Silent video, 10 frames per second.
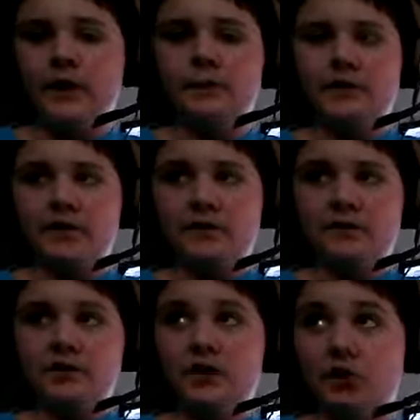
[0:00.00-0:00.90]
But then you have
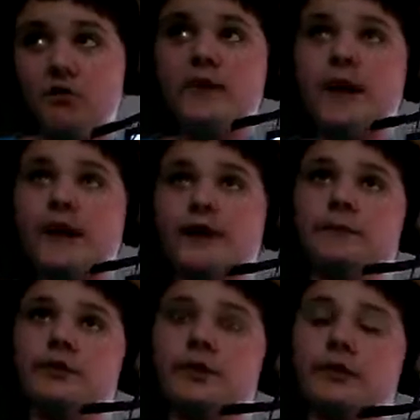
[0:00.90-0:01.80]
to go back
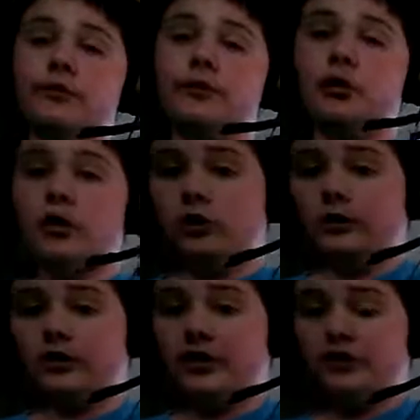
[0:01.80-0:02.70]
and play through all
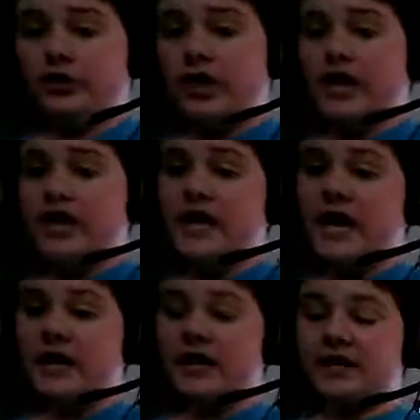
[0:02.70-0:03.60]
of those levels
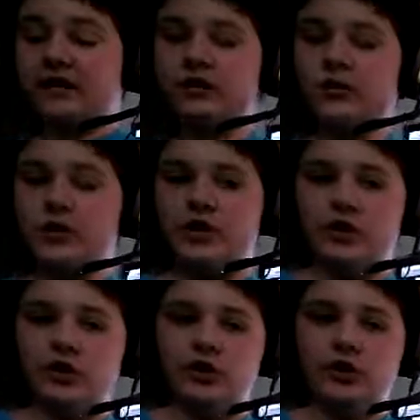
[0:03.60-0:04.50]
again as
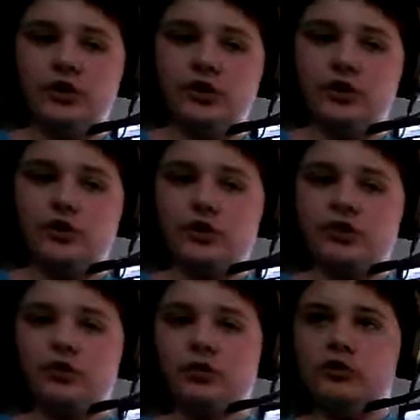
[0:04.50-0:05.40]
Luigi, who
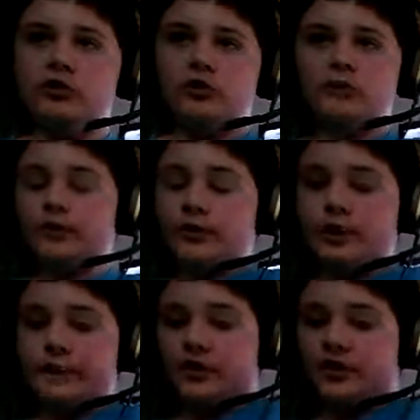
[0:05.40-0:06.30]
controls
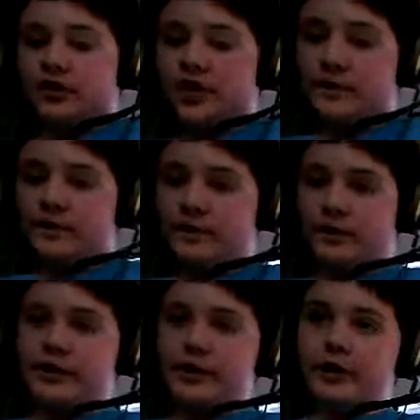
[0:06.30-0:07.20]
pretty much the same as
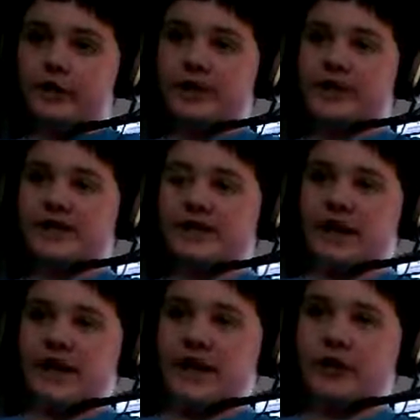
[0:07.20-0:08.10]
Mario. I mean, he has a
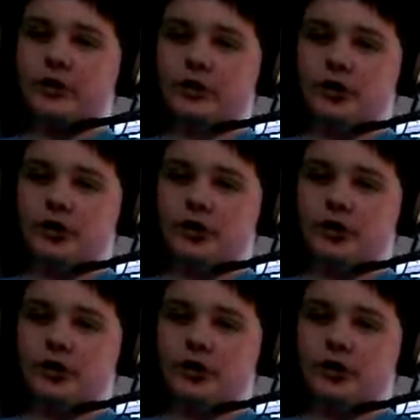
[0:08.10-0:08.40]
higher